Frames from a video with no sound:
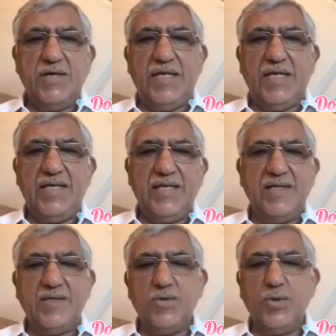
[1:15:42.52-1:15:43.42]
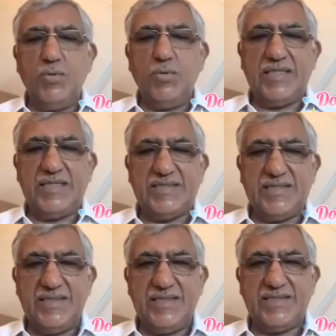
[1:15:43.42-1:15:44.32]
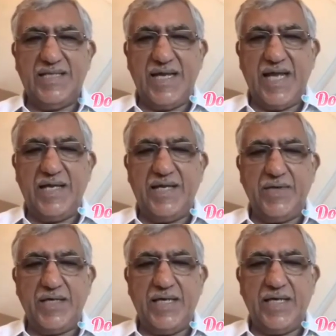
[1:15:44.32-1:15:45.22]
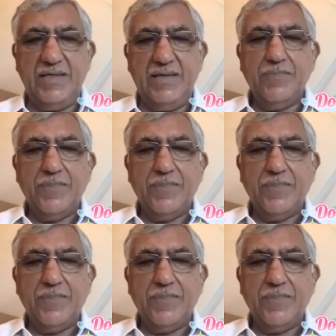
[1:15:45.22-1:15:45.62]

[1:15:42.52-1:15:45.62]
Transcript: I will go over this scenario again.